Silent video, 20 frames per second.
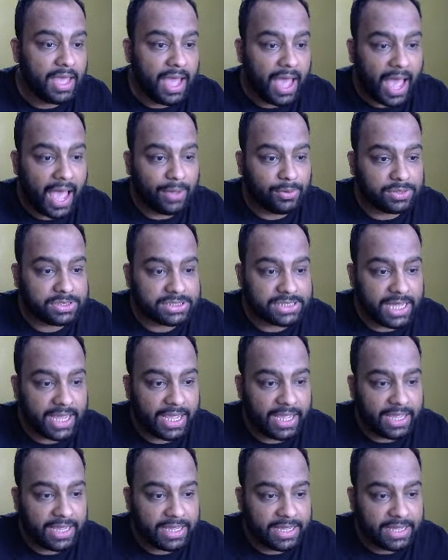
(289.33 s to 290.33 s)
I would
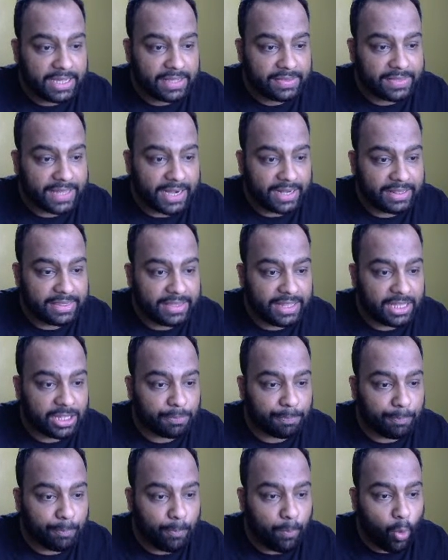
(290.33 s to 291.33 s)
say that
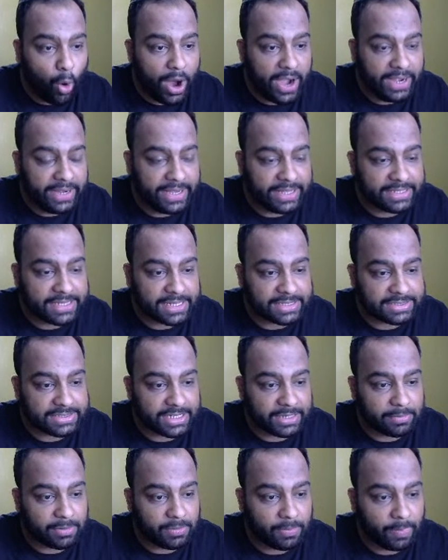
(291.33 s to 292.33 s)
this point is
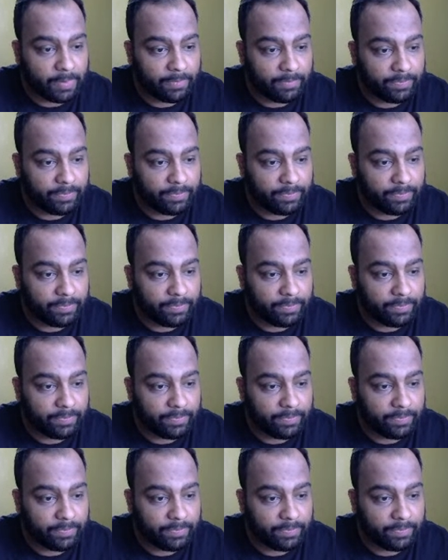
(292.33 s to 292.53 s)
unstable.